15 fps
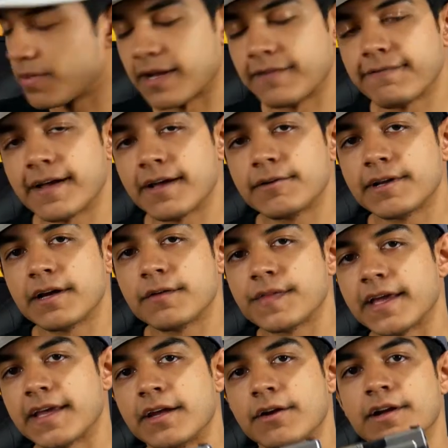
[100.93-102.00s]
but I found out
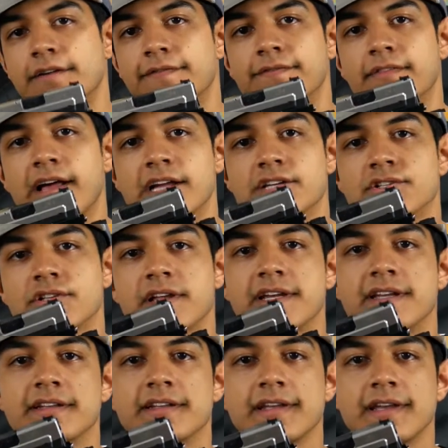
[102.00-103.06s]
that carrying a
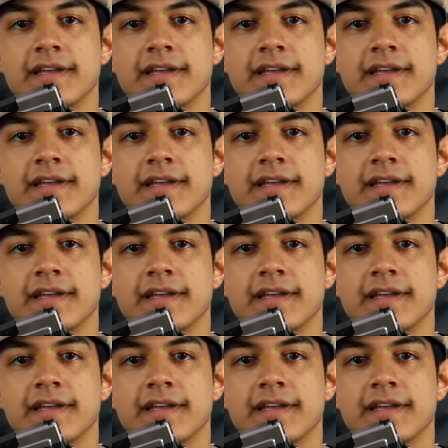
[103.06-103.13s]
flashlight